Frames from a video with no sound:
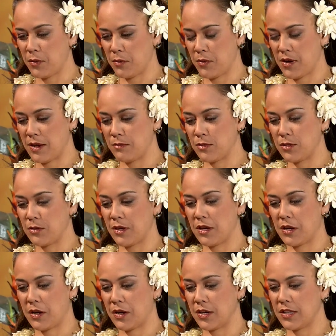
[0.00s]
with what I'm
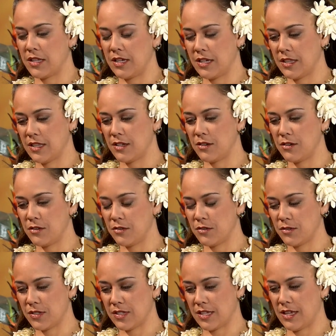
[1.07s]
doing currently in the
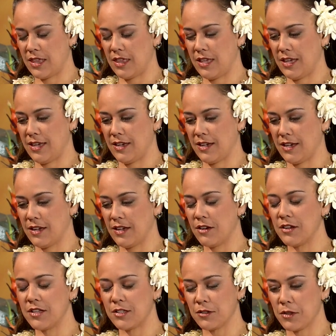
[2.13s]
news. I think
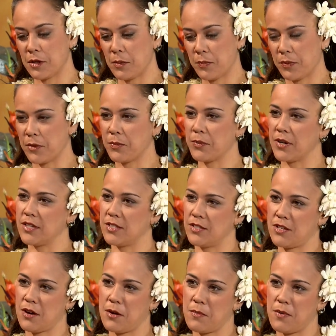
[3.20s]
it's only appropriate to
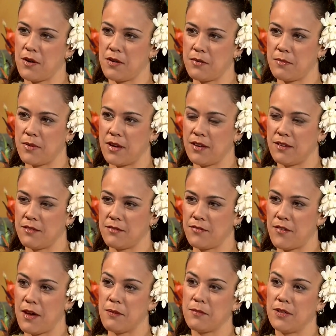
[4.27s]
talk about my
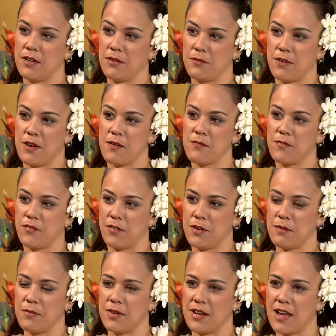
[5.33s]
family and where I'm
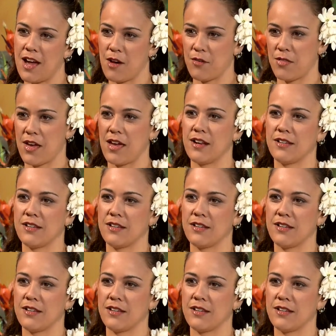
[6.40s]
from and how that